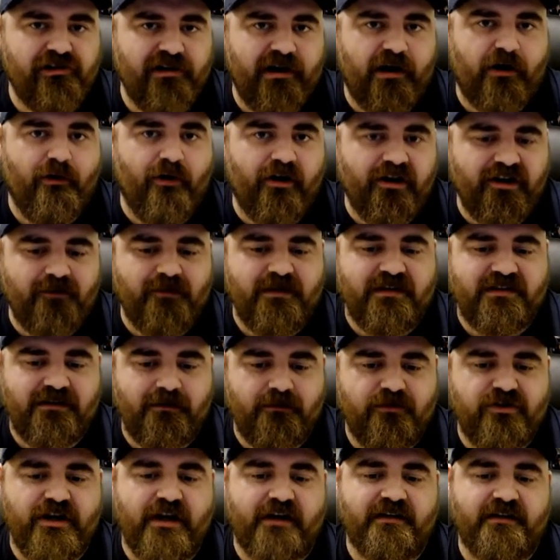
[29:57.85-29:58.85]
are going to be
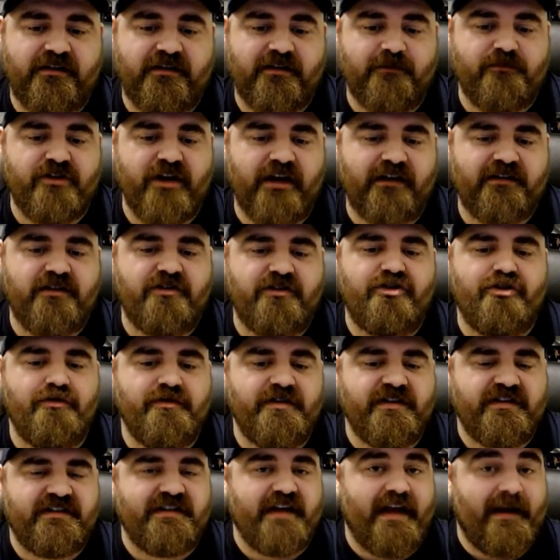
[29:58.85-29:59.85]
subject subjected to
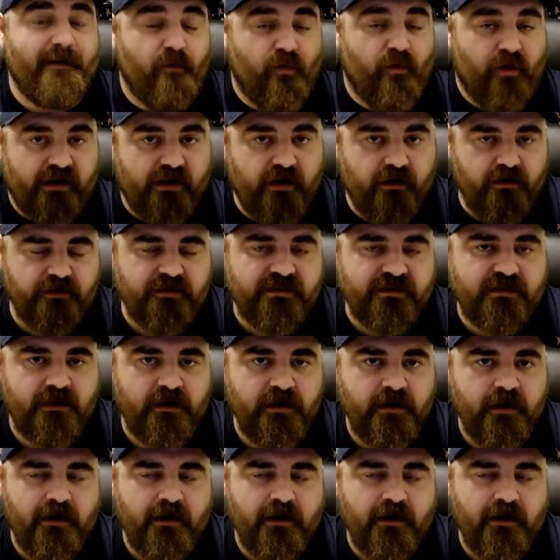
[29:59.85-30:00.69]
the same windows.